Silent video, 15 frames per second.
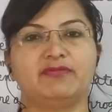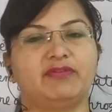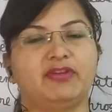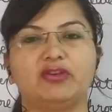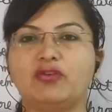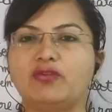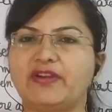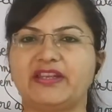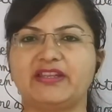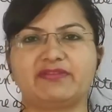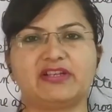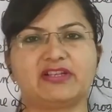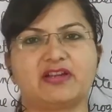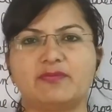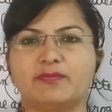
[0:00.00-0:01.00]
We know very
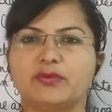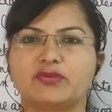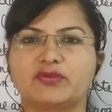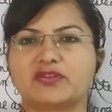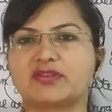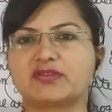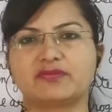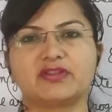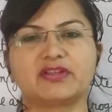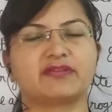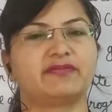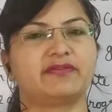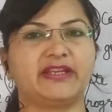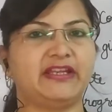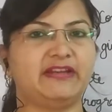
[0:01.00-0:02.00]
well computers
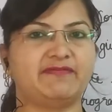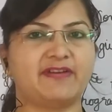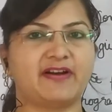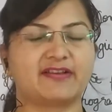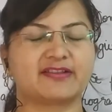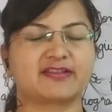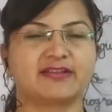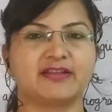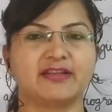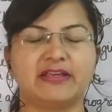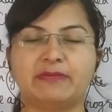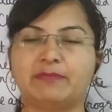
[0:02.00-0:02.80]
work very fast,